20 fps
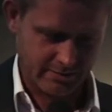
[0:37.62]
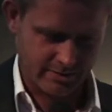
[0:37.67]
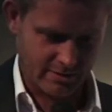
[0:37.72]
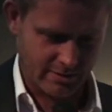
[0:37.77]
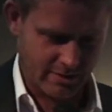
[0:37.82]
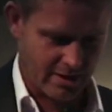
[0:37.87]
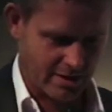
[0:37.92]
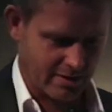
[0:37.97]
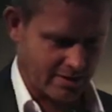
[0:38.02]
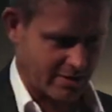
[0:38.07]
So
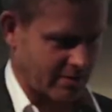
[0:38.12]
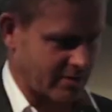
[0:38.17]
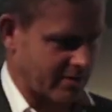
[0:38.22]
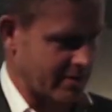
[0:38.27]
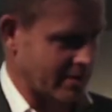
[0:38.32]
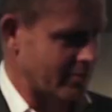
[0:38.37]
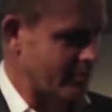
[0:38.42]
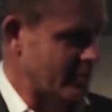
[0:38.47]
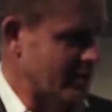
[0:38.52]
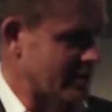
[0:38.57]
now I
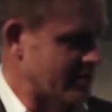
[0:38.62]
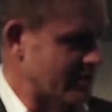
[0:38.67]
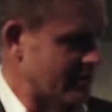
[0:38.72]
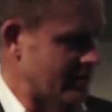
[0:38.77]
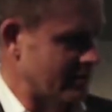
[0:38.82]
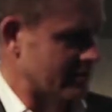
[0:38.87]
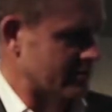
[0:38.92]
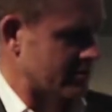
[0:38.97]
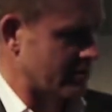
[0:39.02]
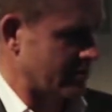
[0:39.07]
get a bit
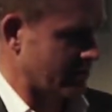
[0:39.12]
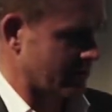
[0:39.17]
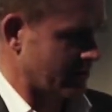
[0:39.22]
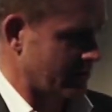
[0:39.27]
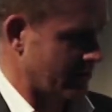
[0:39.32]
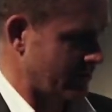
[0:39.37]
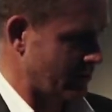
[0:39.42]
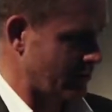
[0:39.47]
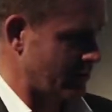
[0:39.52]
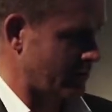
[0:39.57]
jealous, you know.